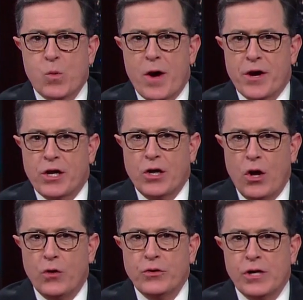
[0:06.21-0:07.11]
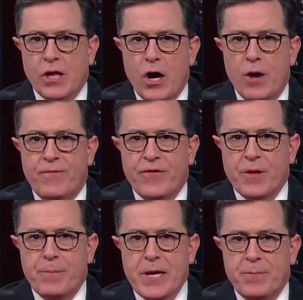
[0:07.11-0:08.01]
won a Golden Globe for The
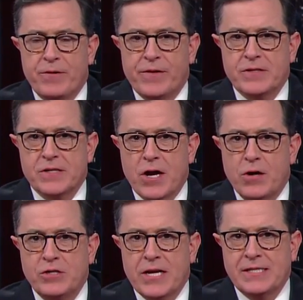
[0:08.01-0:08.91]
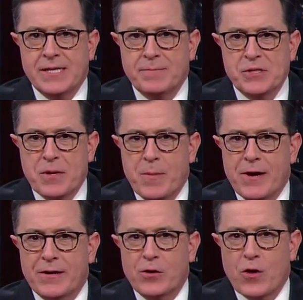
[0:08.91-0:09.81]
People versus O.J. Simpson,
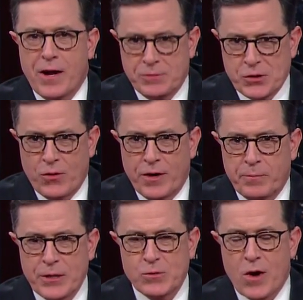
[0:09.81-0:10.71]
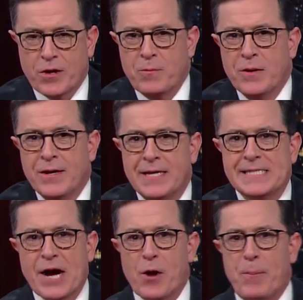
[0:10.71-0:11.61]
American Crime Story. Please welcome
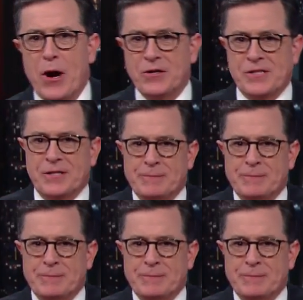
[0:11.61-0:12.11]
Sarah Paulson.